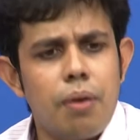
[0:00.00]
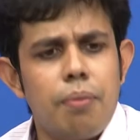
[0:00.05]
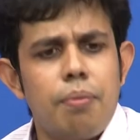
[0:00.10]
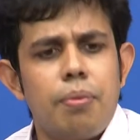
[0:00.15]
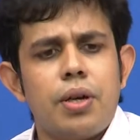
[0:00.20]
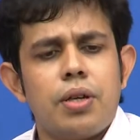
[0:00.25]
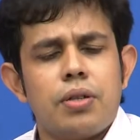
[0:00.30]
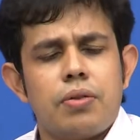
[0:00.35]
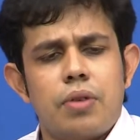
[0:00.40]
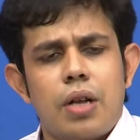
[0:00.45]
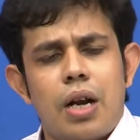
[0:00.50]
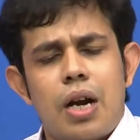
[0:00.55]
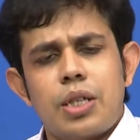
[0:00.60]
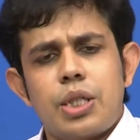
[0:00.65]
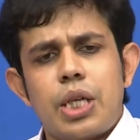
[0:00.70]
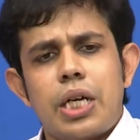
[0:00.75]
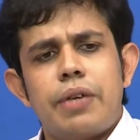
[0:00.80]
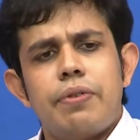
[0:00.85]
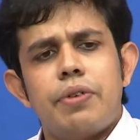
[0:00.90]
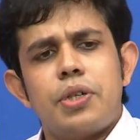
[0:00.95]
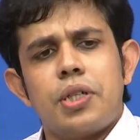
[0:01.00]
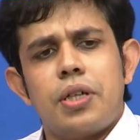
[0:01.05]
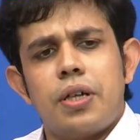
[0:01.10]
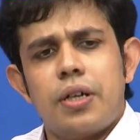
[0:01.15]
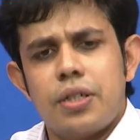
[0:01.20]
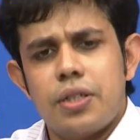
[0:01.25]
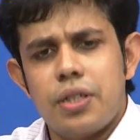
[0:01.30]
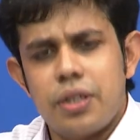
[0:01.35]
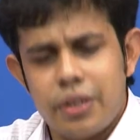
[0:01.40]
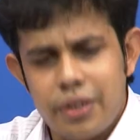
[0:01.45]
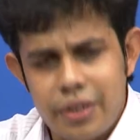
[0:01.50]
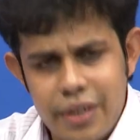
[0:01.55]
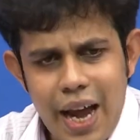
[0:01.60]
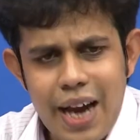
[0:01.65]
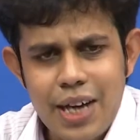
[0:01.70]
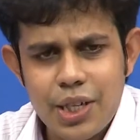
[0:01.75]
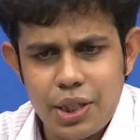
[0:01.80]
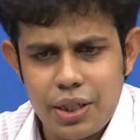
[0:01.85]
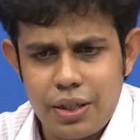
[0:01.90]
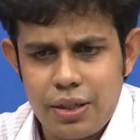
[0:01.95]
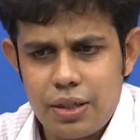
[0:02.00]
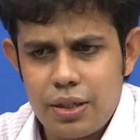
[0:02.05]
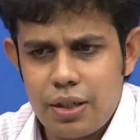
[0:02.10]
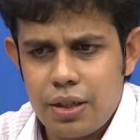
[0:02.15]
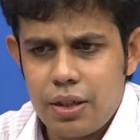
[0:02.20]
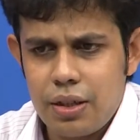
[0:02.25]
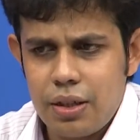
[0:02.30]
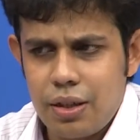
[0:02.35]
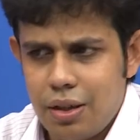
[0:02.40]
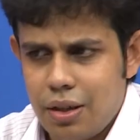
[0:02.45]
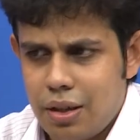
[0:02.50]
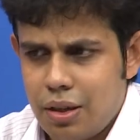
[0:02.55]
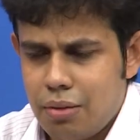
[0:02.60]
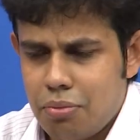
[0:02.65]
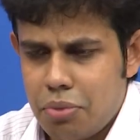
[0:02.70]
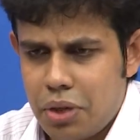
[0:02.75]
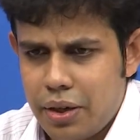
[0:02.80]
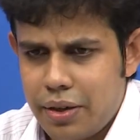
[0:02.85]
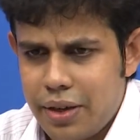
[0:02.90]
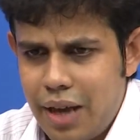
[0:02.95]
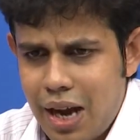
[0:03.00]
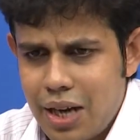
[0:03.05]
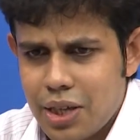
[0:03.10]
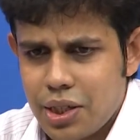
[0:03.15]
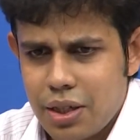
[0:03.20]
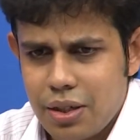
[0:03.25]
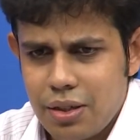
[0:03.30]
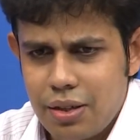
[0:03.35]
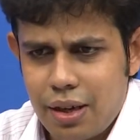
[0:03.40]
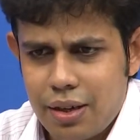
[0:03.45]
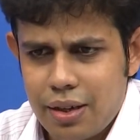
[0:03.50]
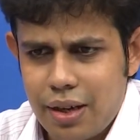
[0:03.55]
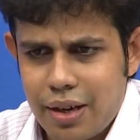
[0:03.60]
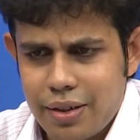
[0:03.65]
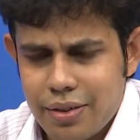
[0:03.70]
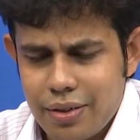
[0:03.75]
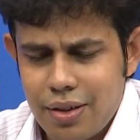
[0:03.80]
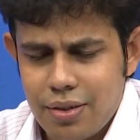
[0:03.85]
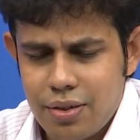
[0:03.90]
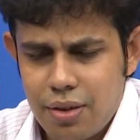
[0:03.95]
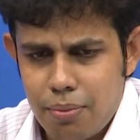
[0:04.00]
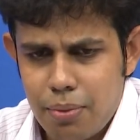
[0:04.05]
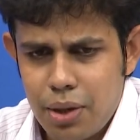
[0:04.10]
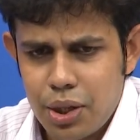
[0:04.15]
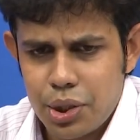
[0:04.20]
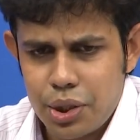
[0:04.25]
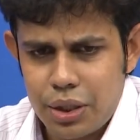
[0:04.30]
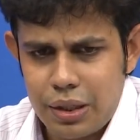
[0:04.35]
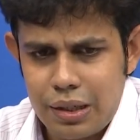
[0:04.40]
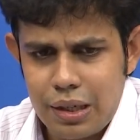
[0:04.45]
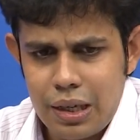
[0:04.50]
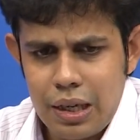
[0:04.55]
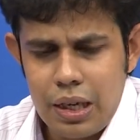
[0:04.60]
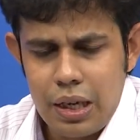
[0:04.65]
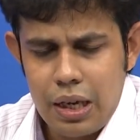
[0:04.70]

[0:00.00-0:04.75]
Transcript: because of the large activation energy, the reactions that characterize combustion